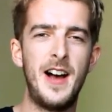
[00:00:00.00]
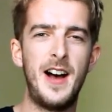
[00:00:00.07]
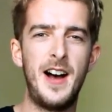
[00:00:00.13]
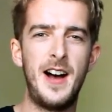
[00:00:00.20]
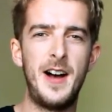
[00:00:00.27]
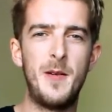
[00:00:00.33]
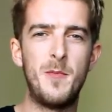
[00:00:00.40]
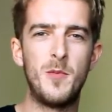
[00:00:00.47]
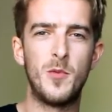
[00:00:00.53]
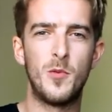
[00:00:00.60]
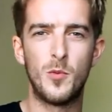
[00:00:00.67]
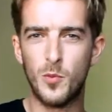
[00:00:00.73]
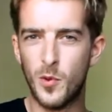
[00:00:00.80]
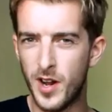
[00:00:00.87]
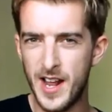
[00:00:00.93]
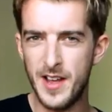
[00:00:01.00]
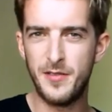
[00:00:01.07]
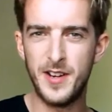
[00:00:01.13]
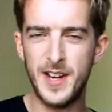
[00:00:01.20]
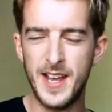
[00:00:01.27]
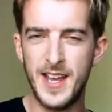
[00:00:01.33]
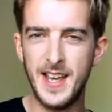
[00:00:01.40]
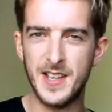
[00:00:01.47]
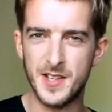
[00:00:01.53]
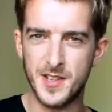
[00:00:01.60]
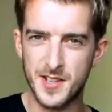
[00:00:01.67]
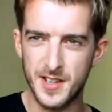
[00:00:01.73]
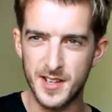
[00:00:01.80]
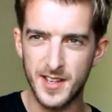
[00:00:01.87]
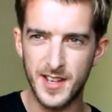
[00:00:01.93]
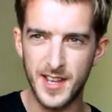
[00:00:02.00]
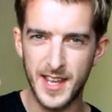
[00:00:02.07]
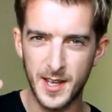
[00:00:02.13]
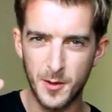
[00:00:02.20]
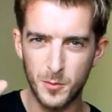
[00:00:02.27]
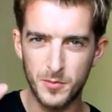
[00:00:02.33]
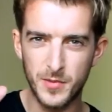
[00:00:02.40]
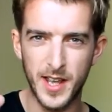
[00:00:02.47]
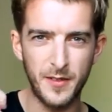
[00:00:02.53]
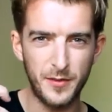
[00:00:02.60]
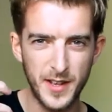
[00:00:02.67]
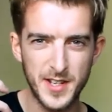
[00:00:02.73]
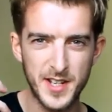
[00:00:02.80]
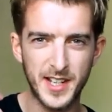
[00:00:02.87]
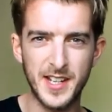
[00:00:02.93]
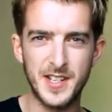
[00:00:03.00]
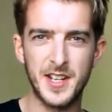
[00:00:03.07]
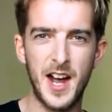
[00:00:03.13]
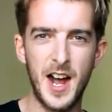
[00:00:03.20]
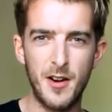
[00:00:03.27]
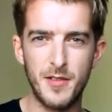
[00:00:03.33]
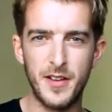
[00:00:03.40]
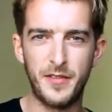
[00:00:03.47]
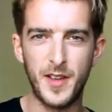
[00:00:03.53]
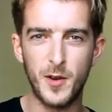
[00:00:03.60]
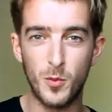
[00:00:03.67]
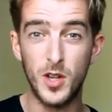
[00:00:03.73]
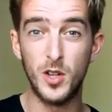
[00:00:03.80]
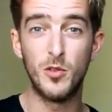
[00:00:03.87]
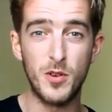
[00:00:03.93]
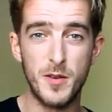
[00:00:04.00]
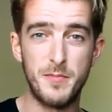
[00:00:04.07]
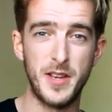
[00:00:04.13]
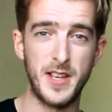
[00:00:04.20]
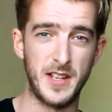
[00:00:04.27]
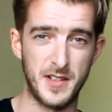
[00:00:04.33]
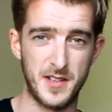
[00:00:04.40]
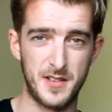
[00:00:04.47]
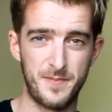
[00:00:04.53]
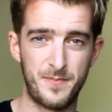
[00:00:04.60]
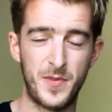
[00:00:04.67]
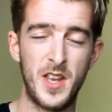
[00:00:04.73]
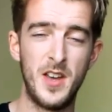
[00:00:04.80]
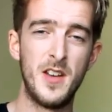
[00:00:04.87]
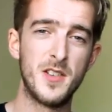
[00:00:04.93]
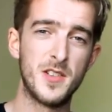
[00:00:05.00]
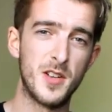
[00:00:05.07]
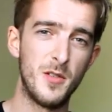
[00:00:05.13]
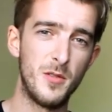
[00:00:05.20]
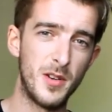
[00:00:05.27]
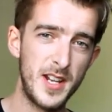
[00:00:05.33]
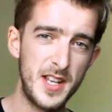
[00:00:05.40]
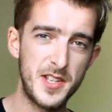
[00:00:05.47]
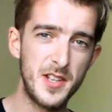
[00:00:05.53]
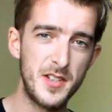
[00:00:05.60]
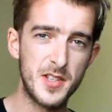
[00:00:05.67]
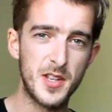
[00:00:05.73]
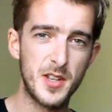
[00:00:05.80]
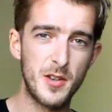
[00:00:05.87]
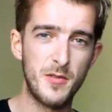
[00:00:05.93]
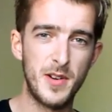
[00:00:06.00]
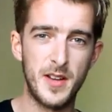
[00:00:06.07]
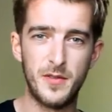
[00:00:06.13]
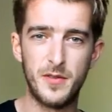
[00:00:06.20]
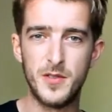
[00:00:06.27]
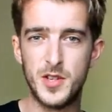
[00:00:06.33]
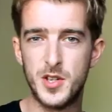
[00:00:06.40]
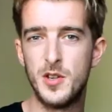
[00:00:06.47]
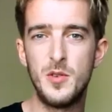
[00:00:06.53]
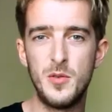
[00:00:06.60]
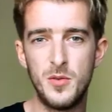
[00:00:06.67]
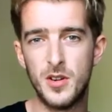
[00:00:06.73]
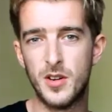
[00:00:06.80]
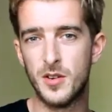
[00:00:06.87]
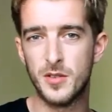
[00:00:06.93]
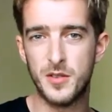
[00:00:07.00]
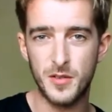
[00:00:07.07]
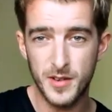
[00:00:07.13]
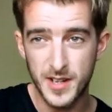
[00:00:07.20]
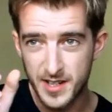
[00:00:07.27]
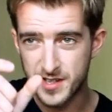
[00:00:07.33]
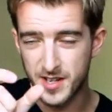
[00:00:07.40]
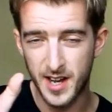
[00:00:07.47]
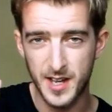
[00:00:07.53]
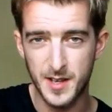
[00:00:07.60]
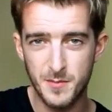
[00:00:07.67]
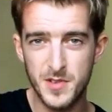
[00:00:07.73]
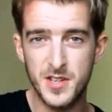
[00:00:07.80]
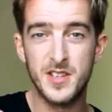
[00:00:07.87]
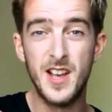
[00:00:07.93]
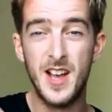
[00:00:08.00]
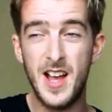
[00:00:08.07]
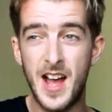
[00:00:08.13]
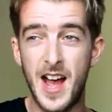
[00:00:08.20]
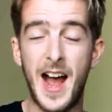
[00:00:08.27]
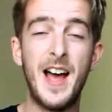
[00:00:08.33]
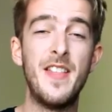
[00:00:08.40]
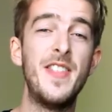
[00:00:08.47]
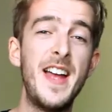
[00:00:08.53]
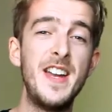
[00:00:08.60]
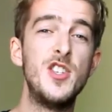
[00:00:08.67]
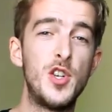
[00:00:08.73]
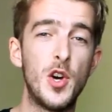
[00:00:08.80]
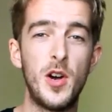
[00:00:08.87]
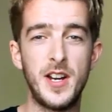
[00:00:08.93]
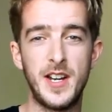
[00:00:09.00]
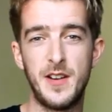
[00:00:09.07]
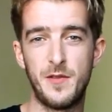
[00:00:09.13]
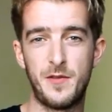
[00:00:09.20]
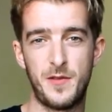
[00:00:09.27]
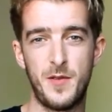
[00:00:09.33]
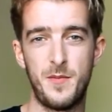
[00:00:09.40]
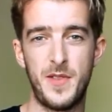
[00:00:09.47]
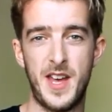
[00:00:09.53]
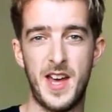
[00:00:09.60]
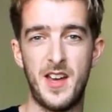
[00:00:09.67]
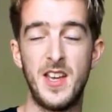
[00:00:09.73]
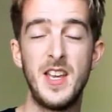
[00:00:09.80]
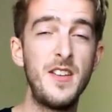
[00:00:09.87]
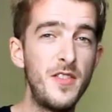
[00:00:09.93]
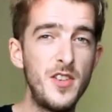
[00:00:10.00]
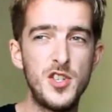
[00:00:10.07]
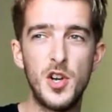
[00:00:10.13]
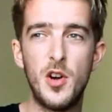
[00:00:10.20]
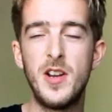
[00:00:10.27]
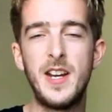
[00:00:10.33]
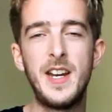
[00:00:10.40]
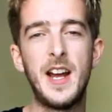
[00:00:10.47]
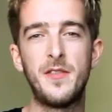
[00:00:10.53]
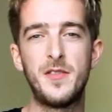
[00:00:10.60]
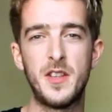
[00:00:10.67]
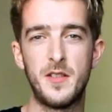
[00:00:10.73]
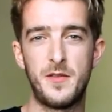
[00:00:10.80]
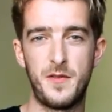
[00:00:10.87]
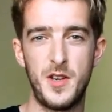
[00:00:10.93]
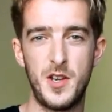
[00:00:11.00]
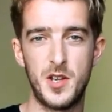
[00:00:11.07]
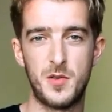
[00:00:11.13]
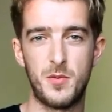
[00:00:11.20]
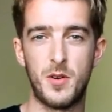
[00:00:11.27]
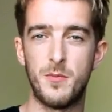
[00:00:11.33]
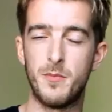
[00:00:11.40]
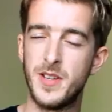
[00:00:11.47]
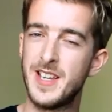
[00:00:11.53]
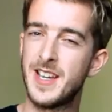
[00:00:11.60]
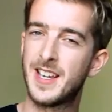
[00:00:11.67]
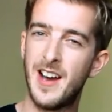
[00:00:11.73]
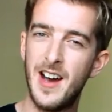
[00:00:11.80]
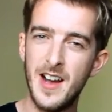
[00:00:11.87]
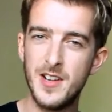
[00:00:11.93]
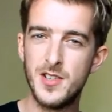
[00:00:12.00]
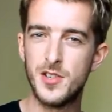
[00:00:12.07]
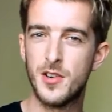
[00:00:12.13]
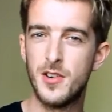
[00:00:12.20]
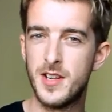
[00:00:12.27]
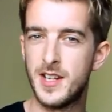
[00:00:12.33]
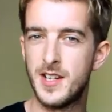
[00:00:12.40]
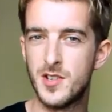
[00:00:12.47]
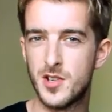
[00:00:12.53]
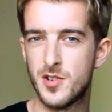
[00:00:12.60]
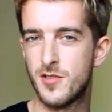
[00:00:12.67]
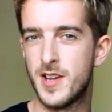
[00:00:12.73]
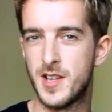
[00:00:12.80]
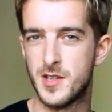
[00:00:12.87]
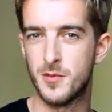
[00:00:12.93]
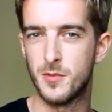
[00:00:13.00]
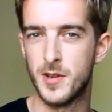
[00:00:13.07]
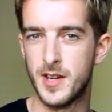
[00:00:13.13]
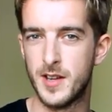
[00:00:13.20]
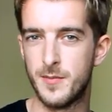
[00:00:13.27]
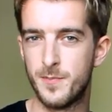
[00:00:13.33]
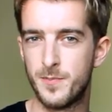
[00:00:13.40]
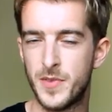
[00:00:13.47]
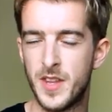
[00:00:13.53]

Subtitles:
whatever it is, if it's a guitar riff, it will repeat. So listen to the riff two or three times and then join in from there. Even join in after the first one, but you can't join in straight away.